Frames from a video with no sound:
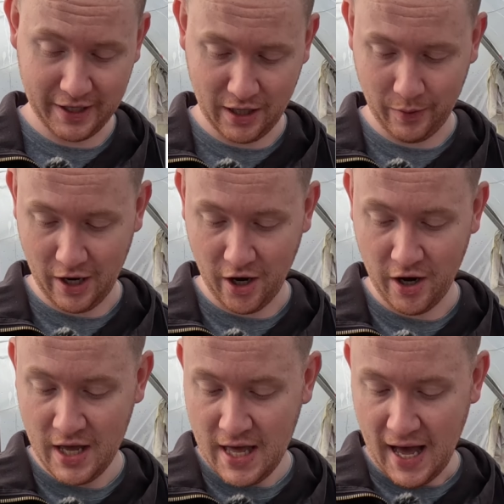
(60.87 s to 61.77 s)
here we are,
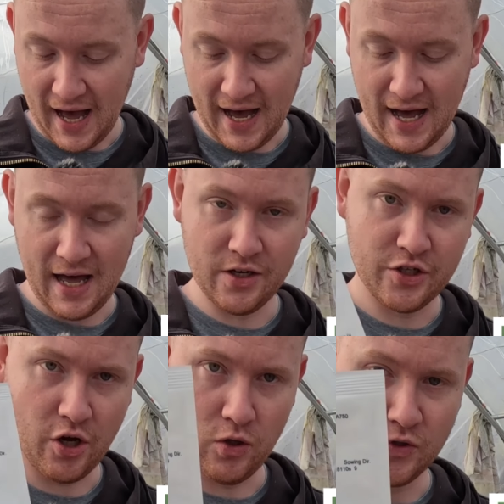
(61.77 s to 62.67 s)
and
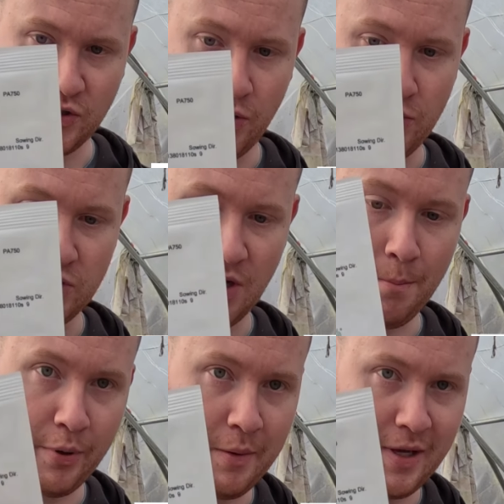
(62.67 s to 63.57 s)
also some
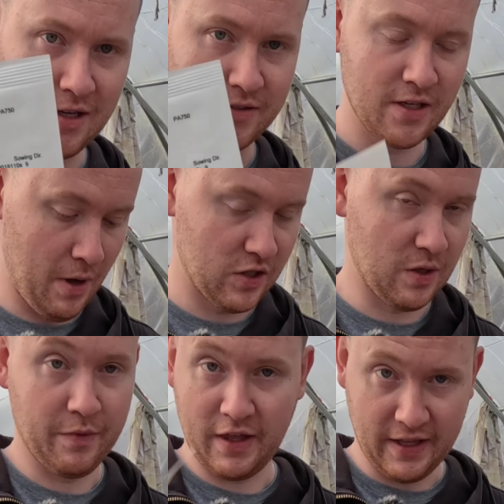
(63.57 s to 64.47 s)
primulas,
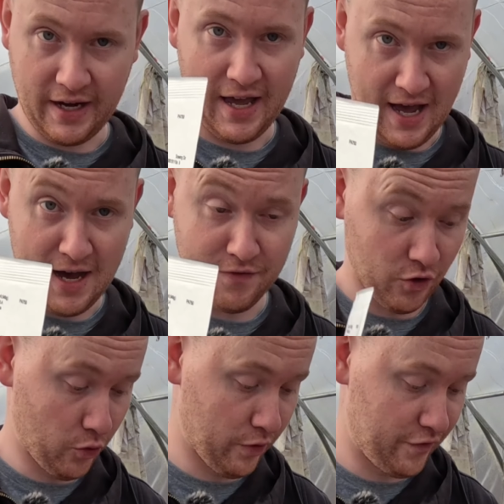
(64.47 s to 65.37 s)
something that I have
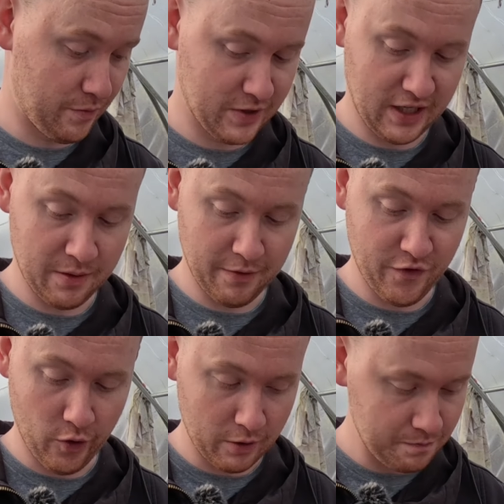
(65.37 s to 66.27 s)
grown from seed
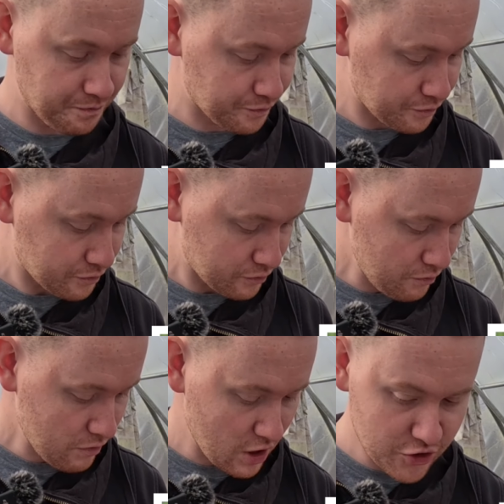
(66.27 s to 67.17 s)
before.
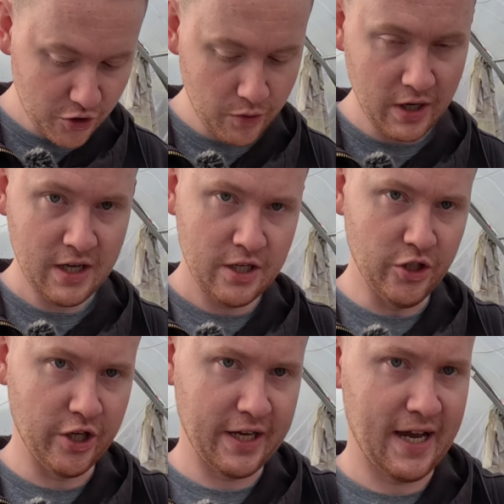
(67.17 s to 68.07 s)
So
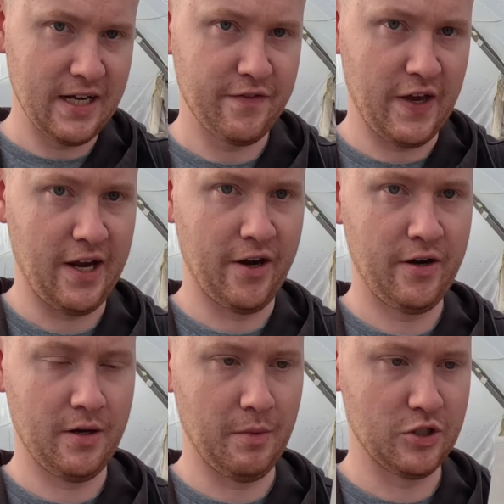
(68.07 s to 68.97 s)
you can kind of hear,
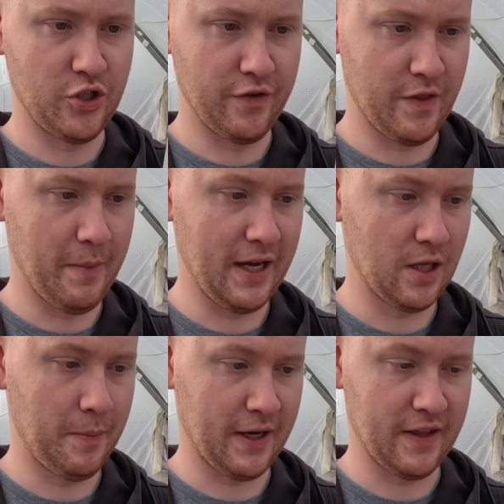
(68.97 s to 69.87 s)
I'm not sure if the mic
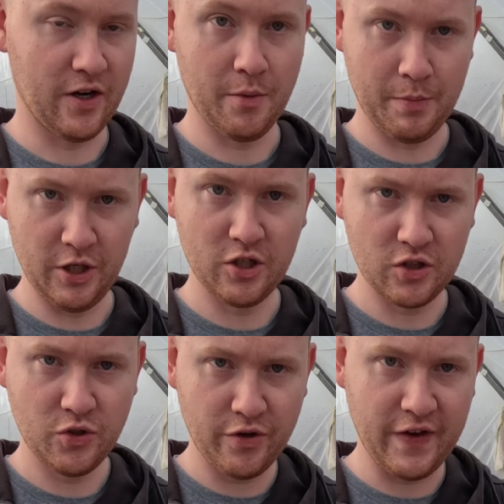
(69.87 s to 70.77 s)
will pick that up, but you can
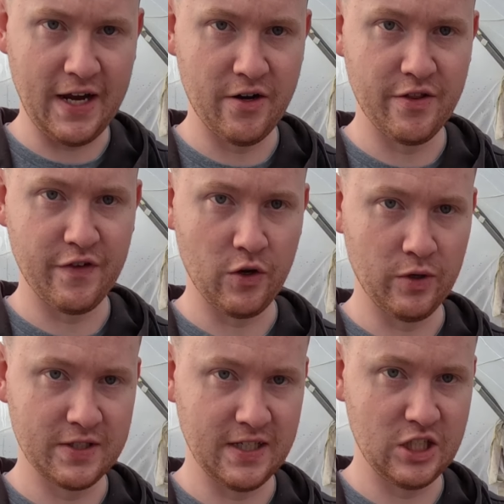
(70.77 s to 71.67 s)
sort of hear the
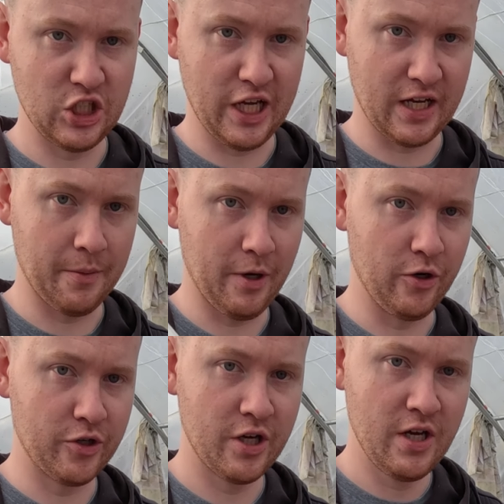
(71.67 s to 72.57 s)
viola seeds shaking
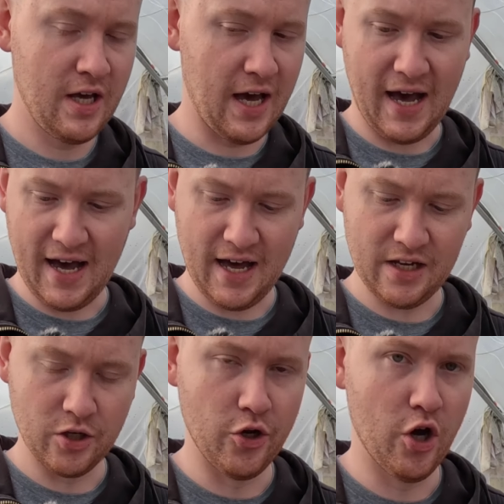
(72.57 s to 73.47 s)
about
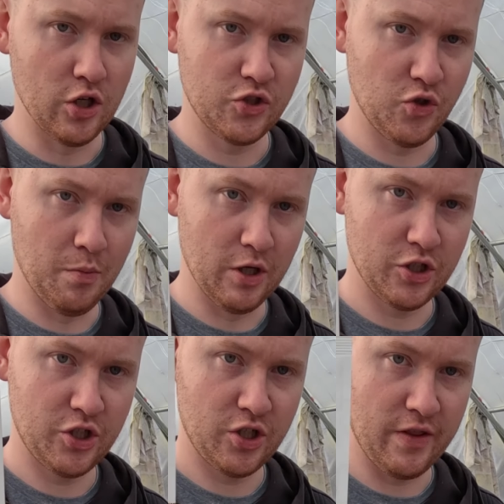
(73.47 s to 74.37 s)
and not so
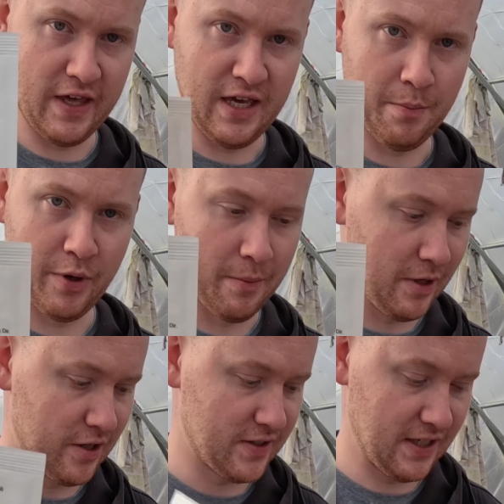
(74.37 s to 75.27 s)
much the
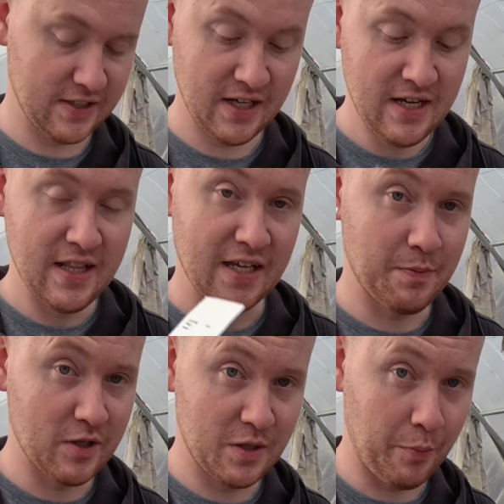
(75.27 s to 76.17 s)
primula seeds. That's
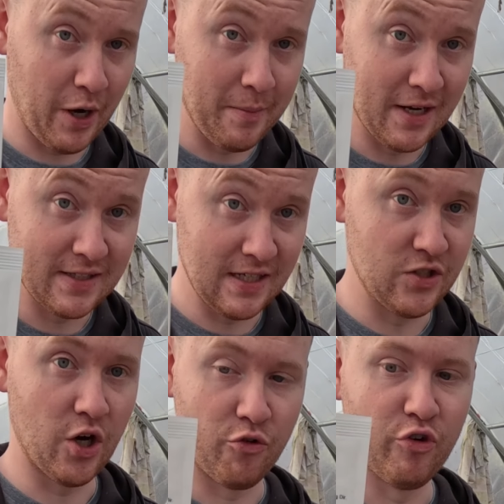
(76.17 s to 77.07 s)
because the primula
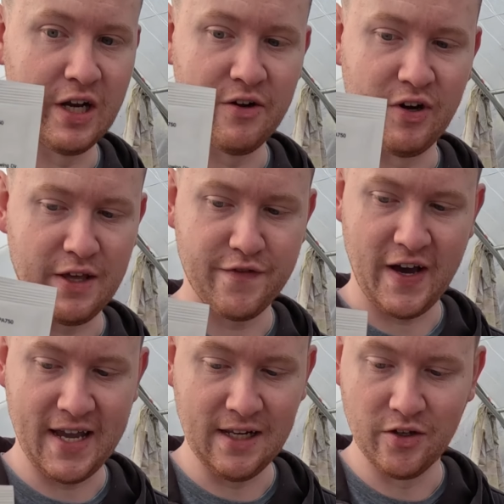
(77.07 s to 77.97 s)
seeds are really, really
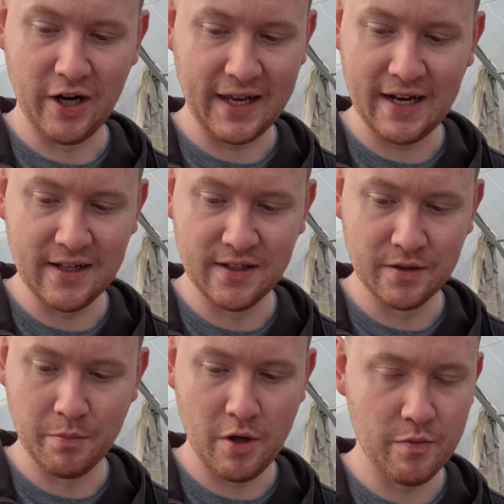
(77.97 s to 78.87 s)
fine. They're like little,
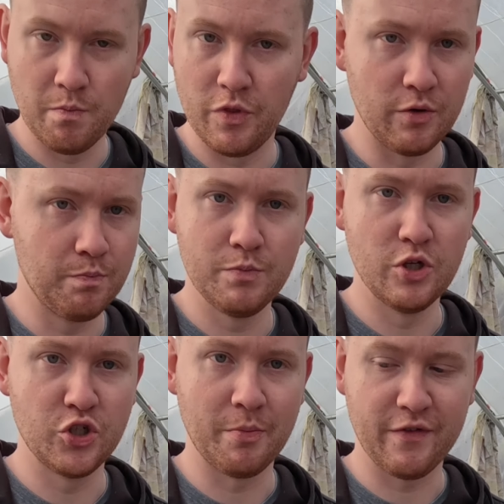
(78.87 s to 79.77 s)
they're
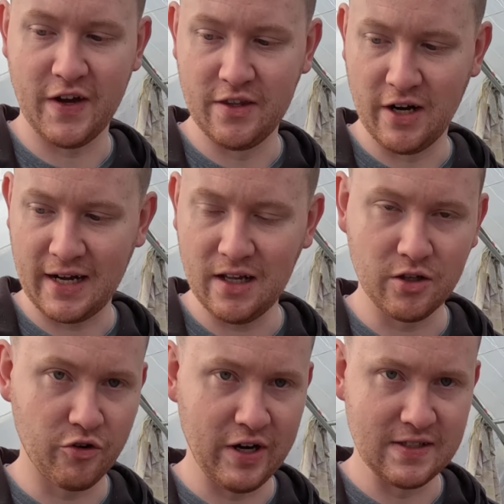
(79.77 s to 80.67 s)
super fine. They're like
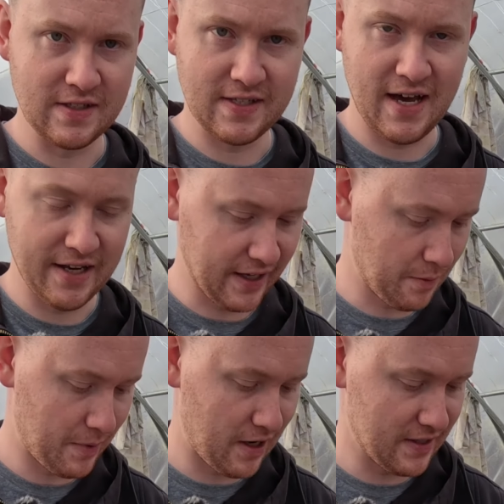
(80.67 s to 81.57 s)
little grains of sand. I
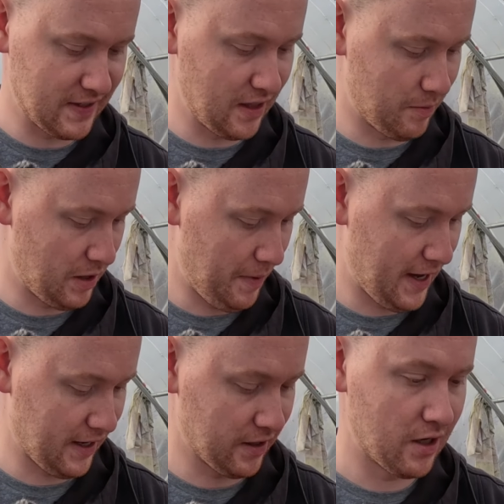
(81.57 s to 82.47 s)
can barely see them in the
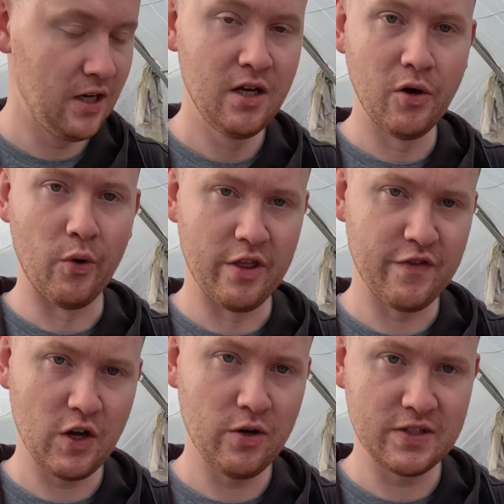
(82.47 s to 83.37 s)
packet. Where the
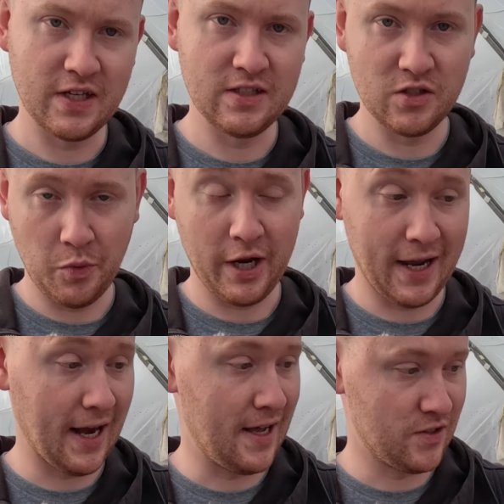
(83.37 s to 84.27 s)
viola seeds is what I
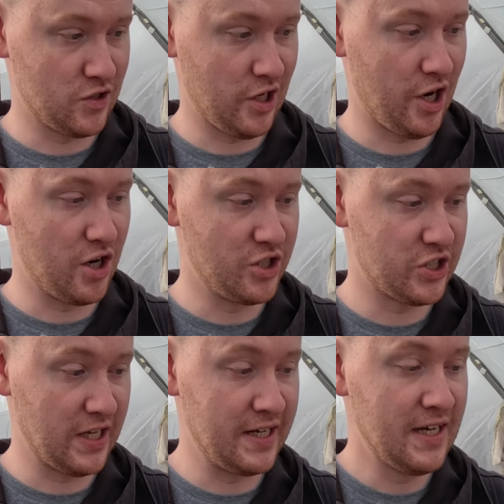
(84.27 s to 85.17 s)
class as a large
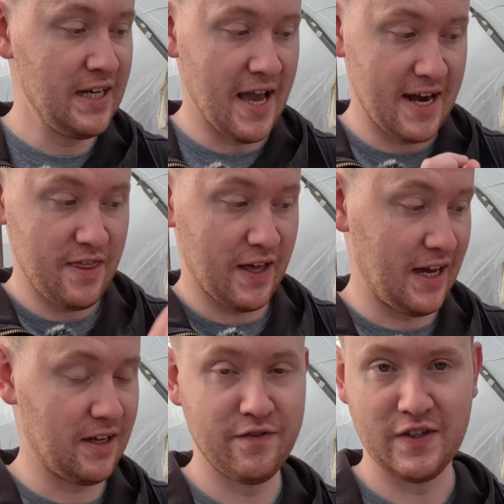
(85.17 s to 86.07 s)
seed. Anything I
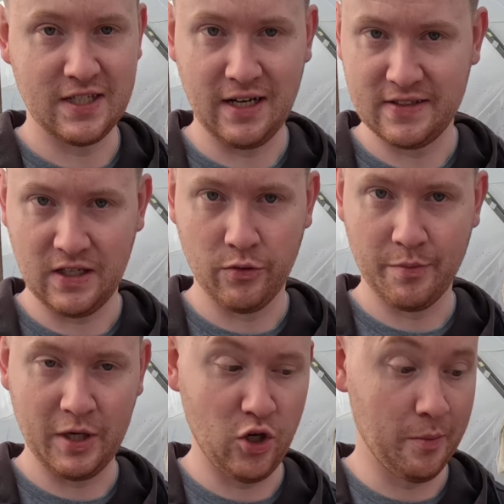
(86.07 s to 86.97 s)
can physically see with
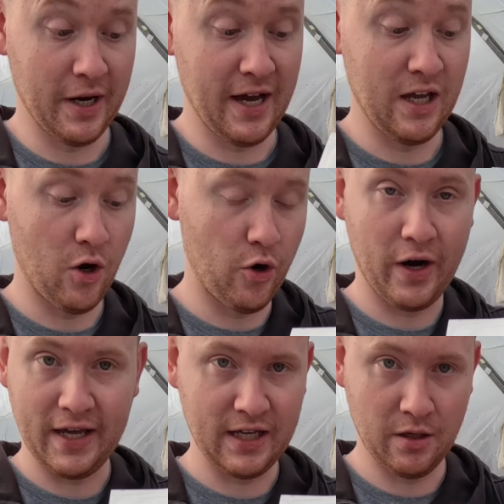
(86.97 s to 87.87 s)
my human eye, or
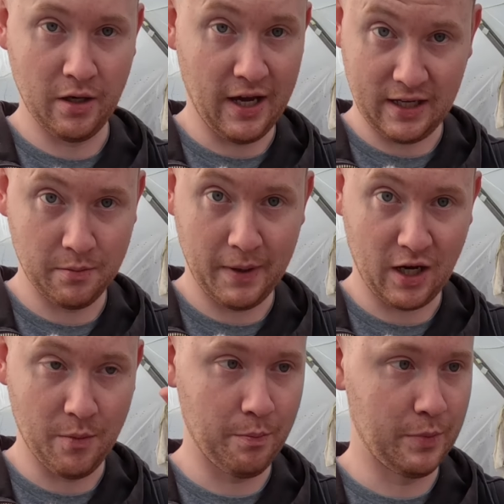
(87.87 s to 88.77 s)
I can pick
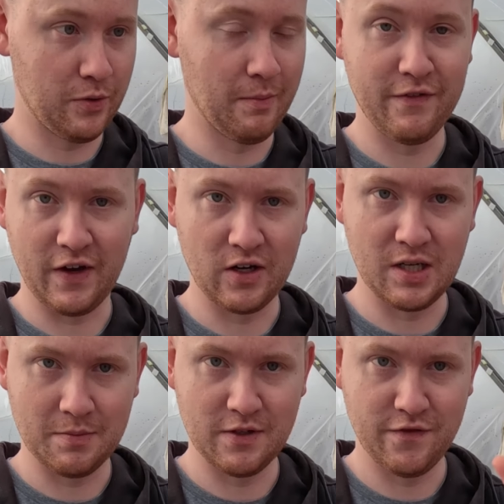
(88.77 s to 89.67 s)
up between my
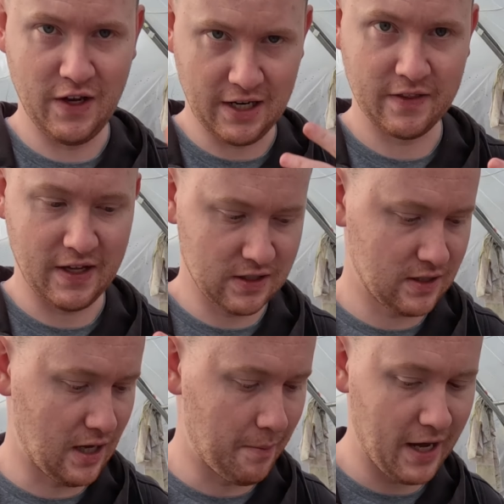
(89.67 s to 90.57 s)
fingertips and feel it. That's,
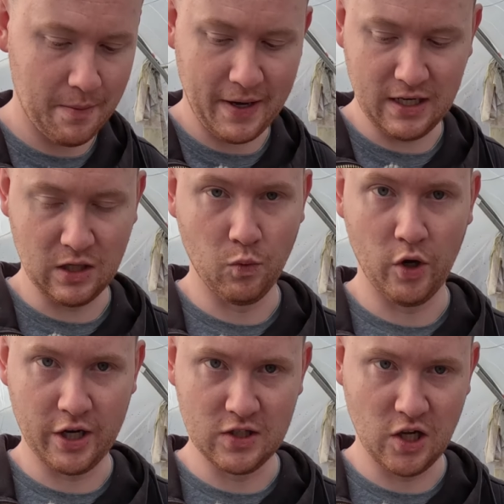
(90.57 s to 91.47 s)
in my opinion,
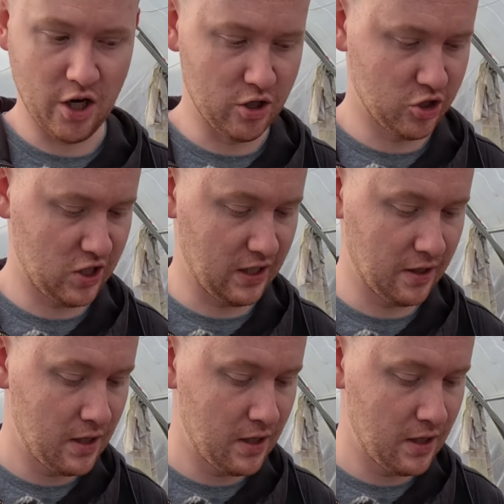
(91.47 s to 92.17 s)
what is a large seed.